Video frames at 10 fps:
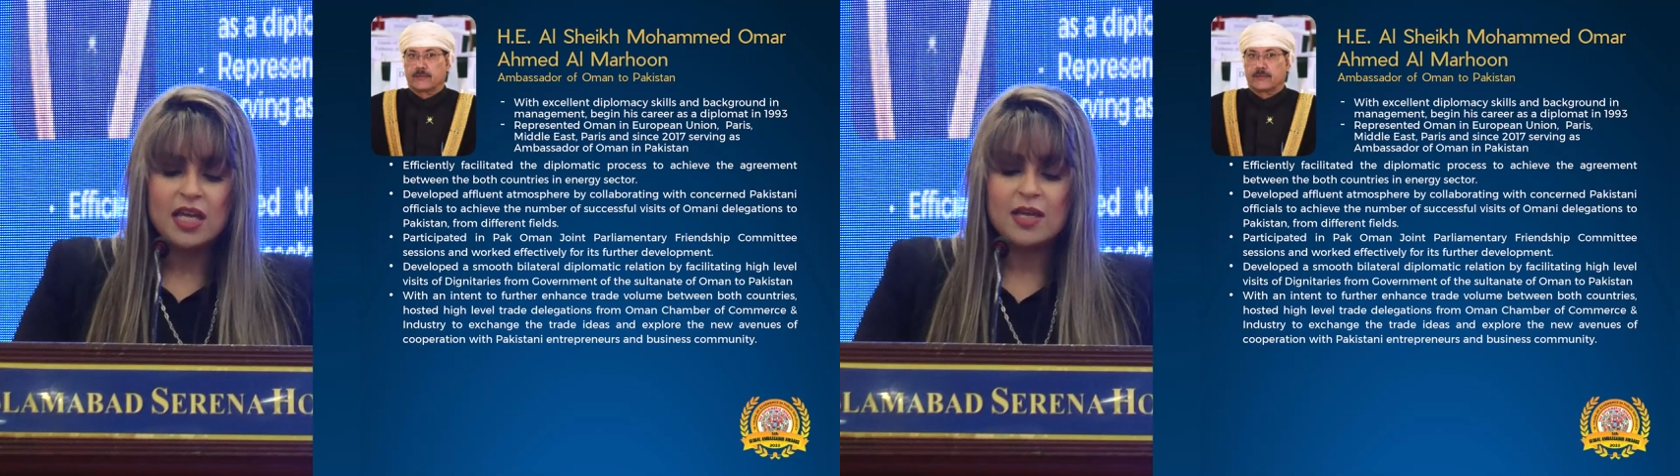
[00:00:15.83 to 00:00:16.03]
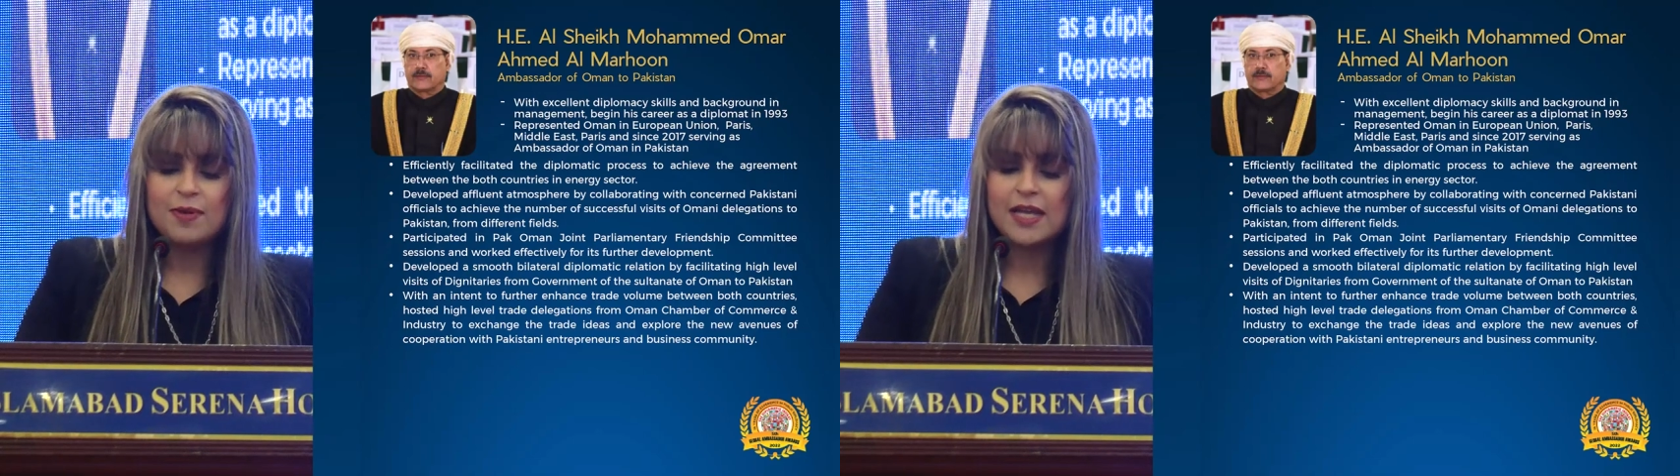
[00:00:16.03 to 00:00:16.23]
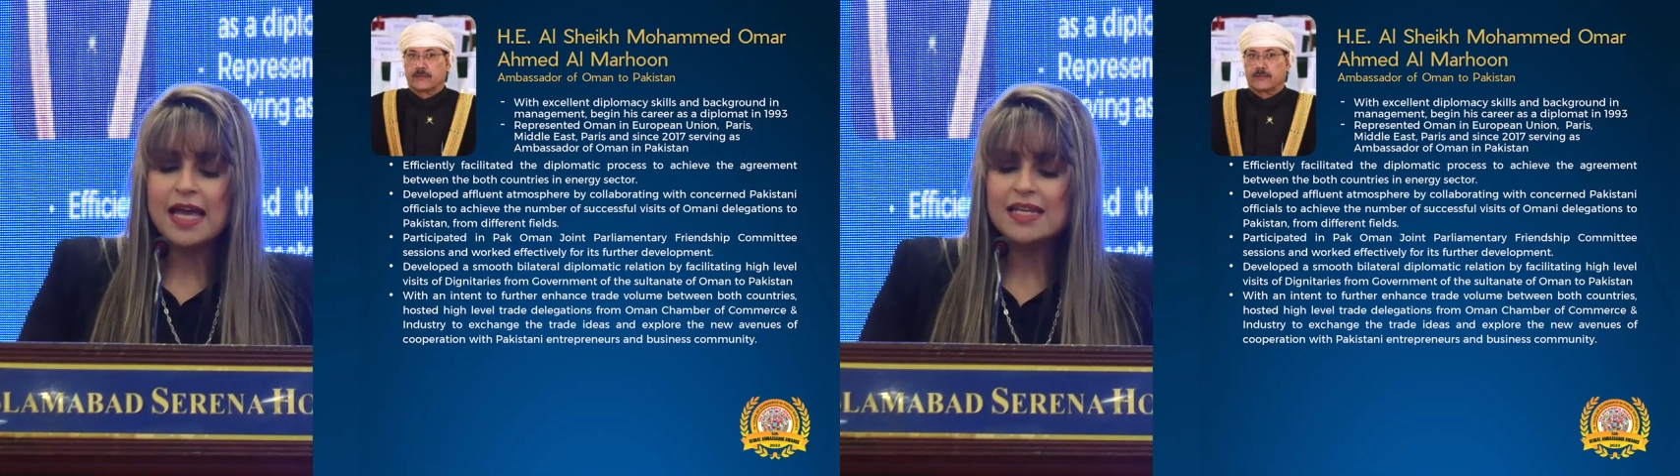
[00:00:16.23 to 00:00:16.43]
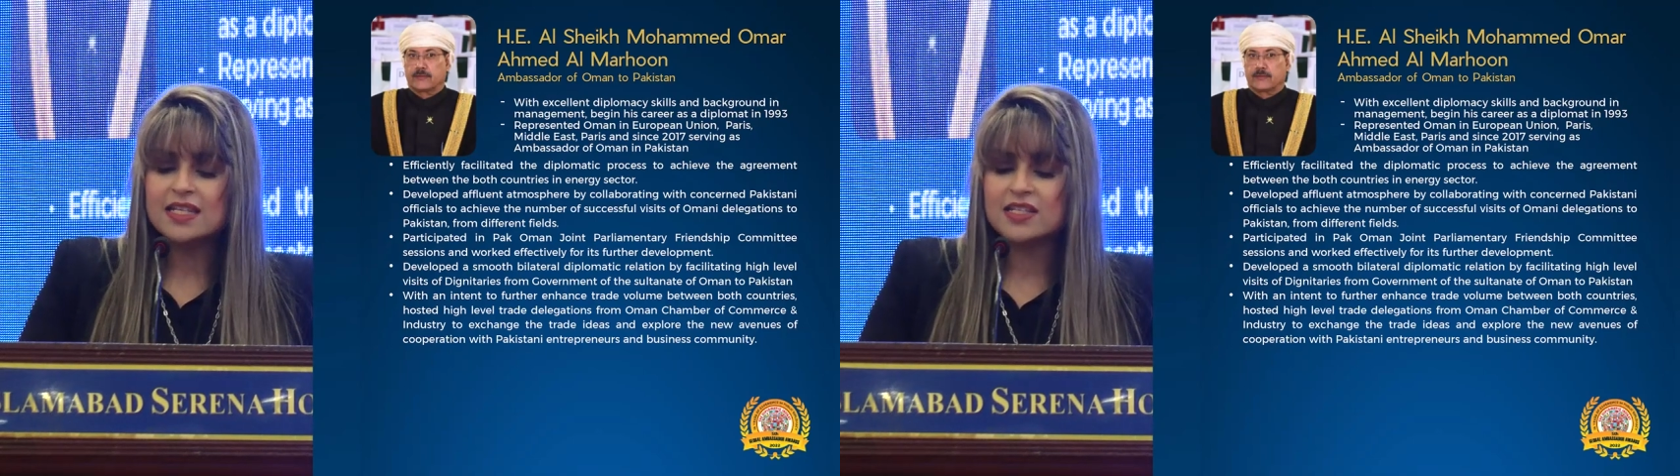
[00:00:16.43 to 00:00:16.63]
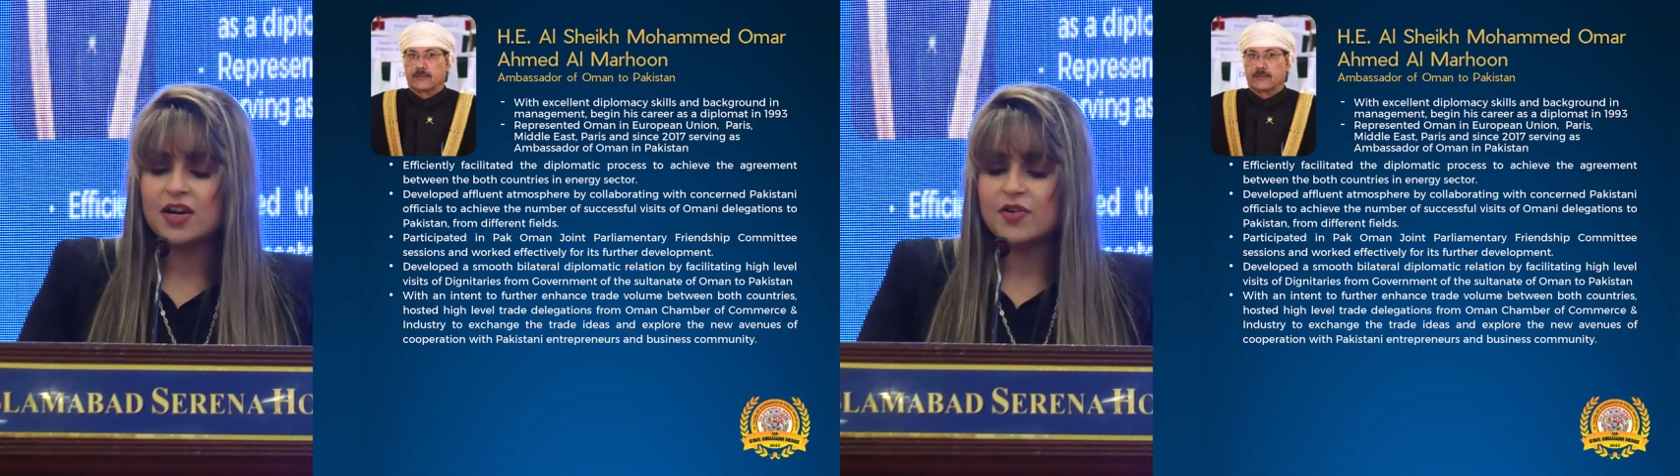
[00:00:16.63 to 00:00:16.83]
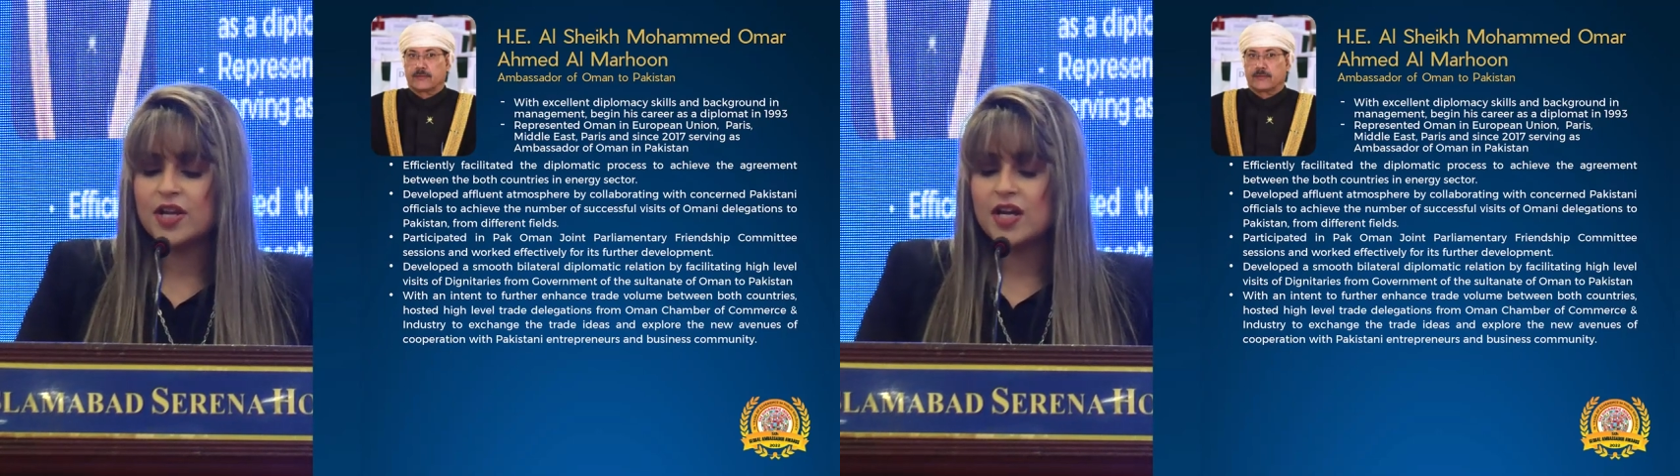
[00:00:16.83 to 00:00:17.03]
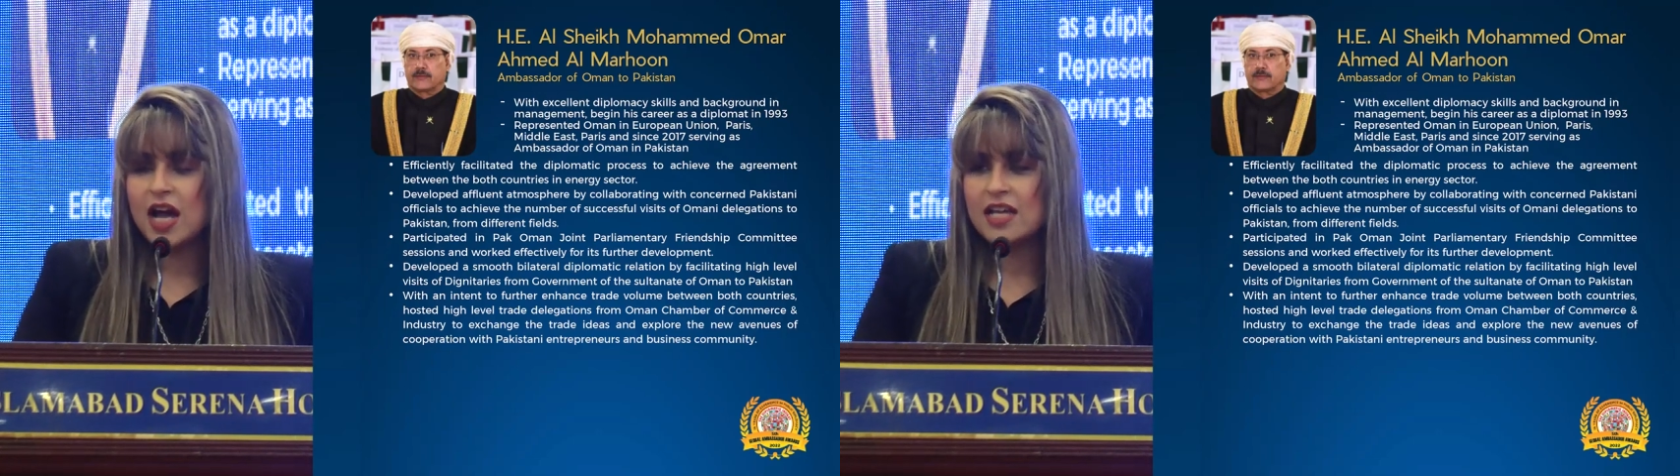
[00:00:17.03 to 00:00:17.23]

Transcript: he began his career